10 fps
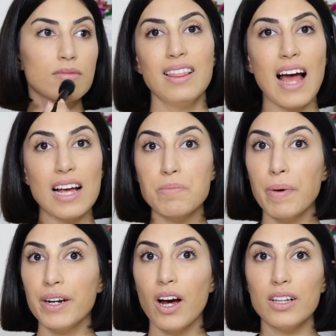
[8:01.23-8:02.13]
Last
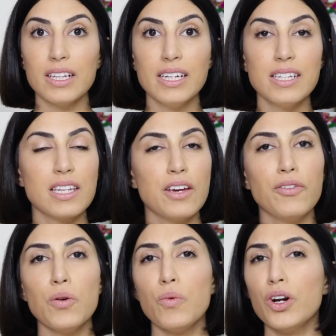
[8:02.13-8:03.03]
but not least, if
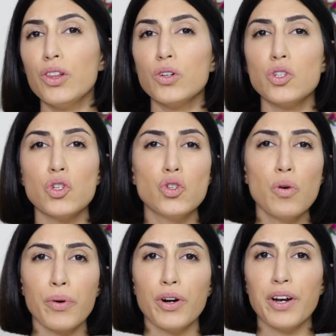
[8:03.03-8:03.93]
you want to look
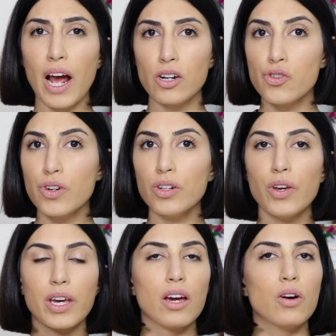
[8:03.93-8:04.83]
super natural,
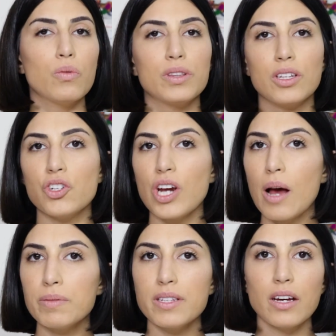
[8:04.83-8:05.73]
you can go with the
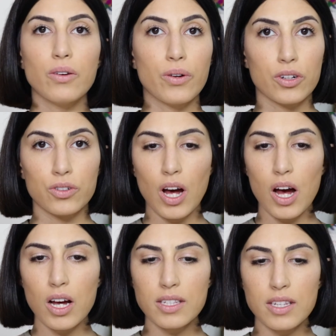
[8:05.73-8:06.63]
chapstick or
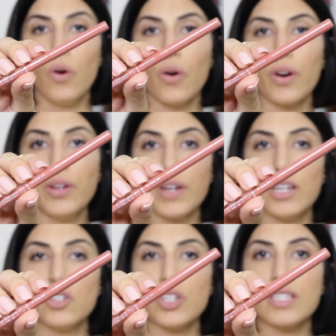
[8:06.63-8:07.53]
gloss, or you
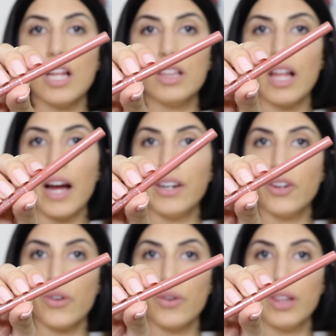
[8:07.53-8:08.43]
can just line
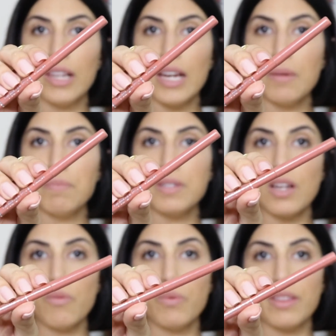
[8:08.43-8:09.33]
your lips
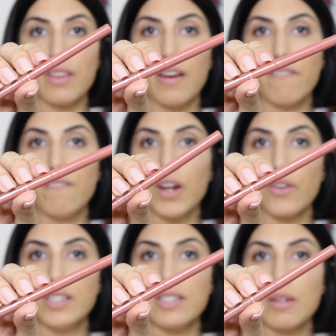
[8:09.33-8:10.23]
with a
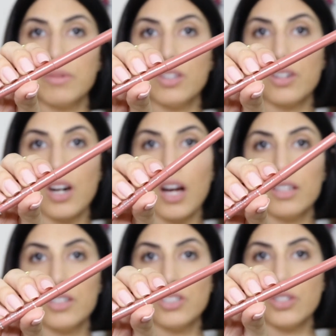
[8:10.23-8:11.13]
very similar
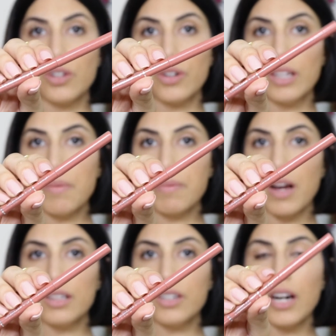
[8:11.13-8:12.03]
color to your lip
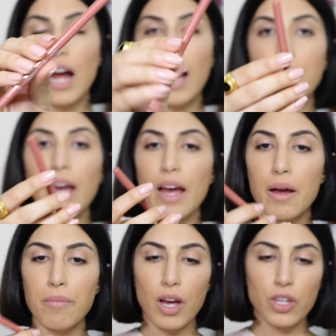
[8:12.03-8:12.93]
color. I
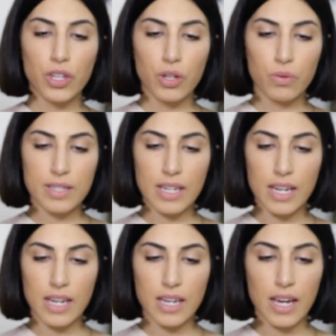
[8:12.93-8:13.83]
am
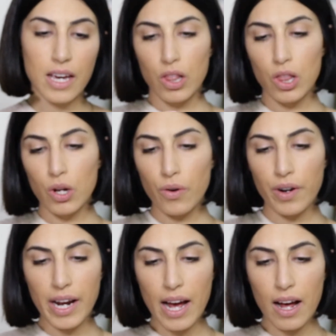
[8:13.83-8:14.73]
using
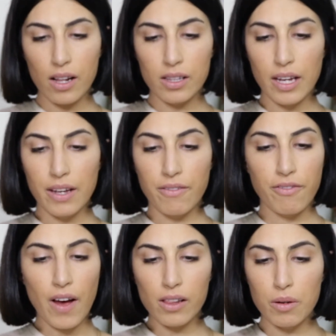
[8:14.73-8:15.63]
L'Oreal
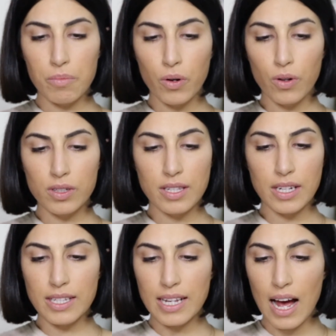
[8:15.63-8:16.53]
Infallible
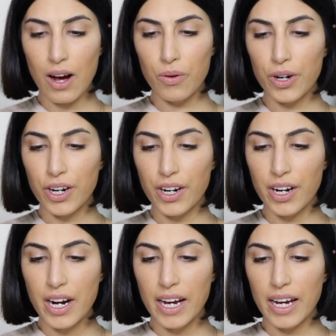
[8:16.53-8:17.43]
6
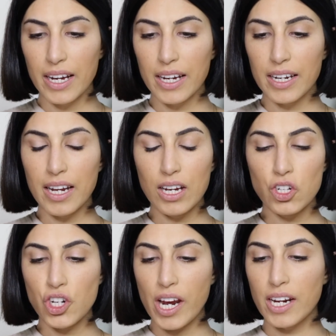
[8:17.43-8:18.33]
Hour in
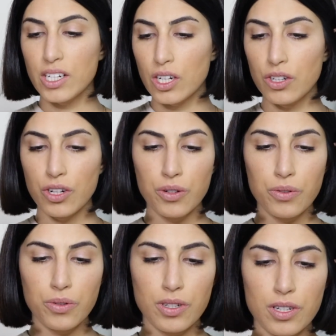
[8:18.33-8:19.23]
shade
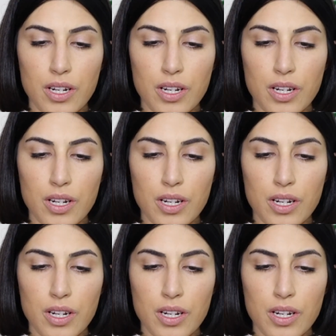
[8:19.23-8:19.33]
Nude.